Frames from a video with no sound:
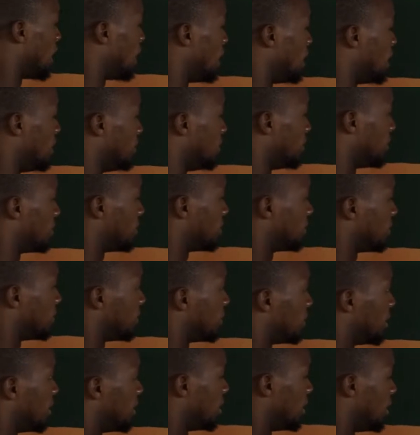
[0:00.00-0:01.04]
lim
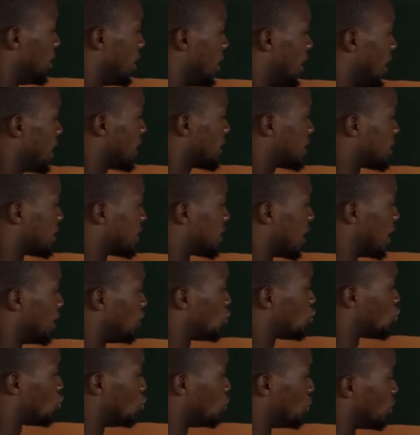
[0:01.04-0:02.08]
x
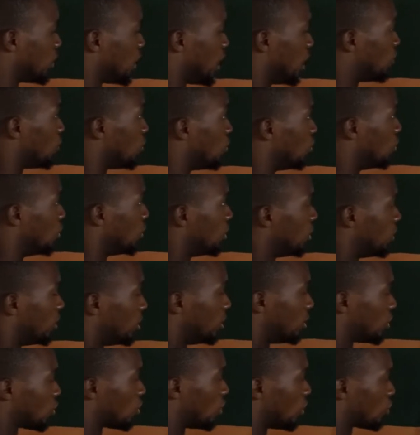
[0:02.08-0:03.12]
tends to 0
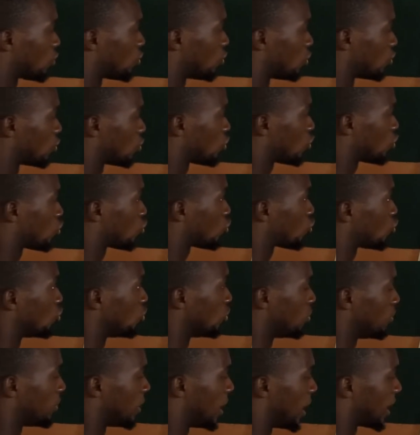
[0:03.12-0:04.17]
is equal to
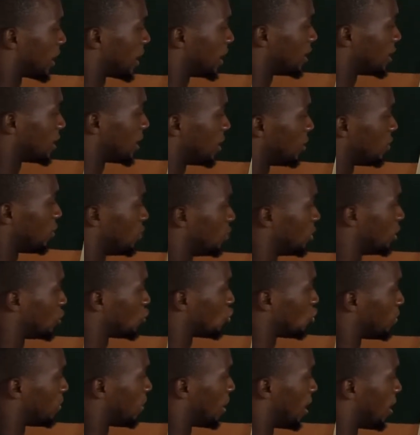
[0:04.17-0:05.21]
2 bracket 0 raised to
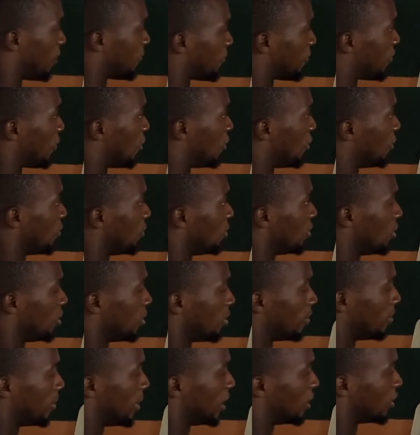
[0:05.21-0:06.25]
power 4
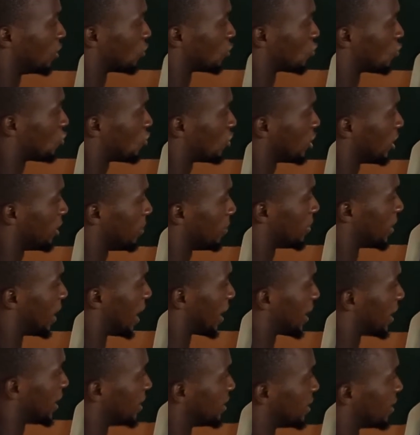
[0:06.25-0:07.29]
minus 3
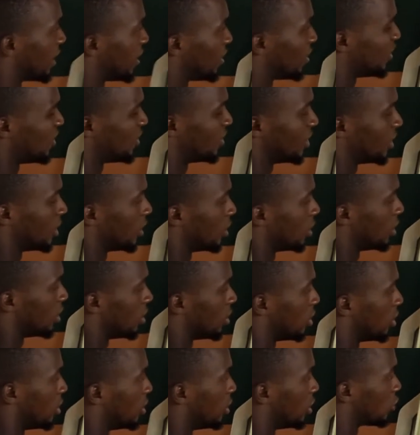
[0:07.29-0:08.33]
bracket 0
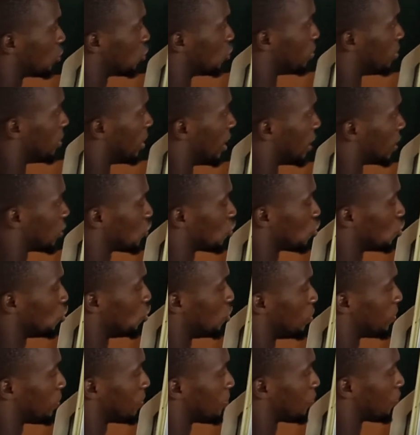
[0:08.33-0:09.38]
raised to power 2
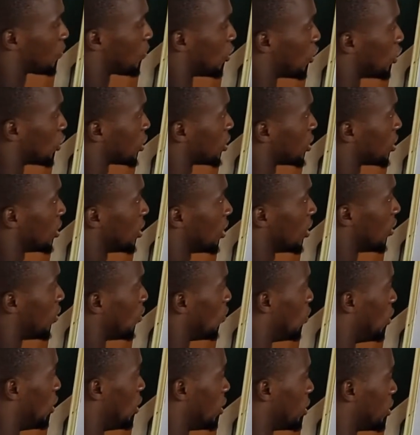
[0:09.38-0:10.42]
plus
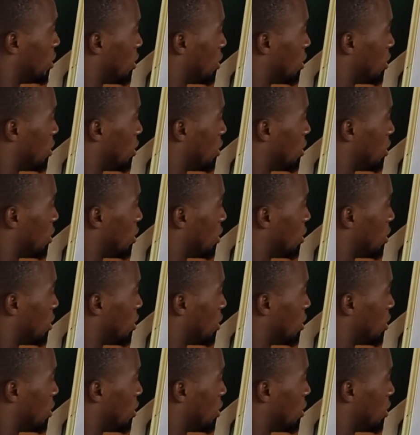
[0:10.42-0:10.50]
1